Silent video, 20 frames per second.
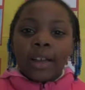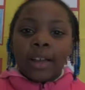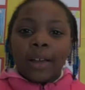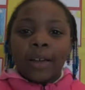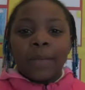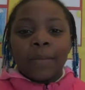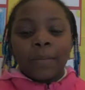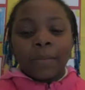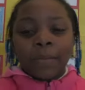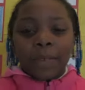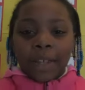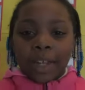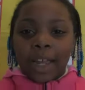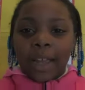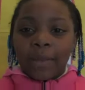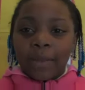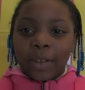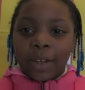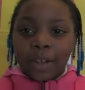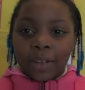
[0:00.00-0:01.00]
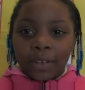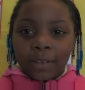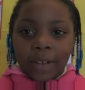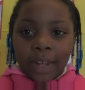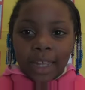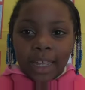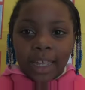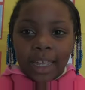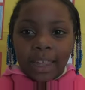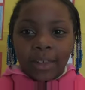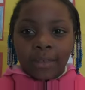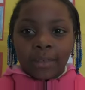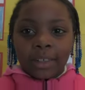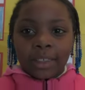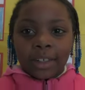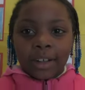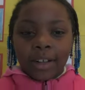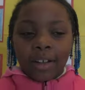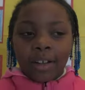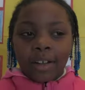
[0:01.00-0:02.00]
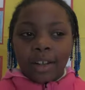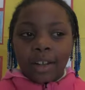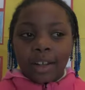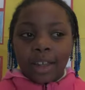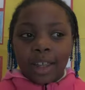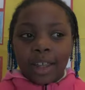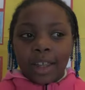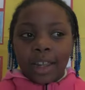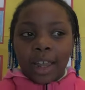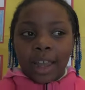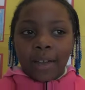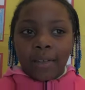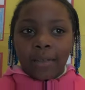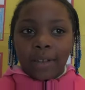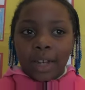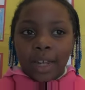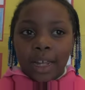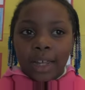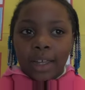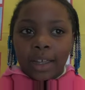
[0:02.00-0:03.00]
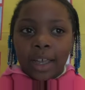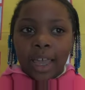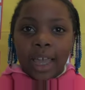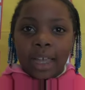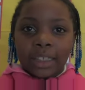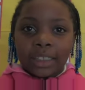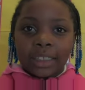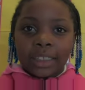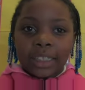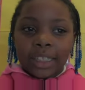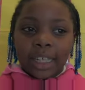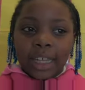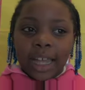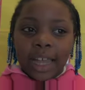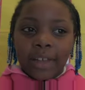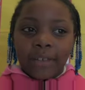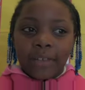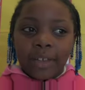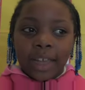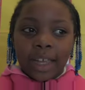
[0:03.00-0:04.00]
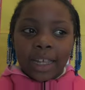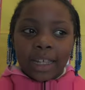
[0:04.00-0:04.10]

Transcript: When I want to write, it was hard, and now when I actually have it,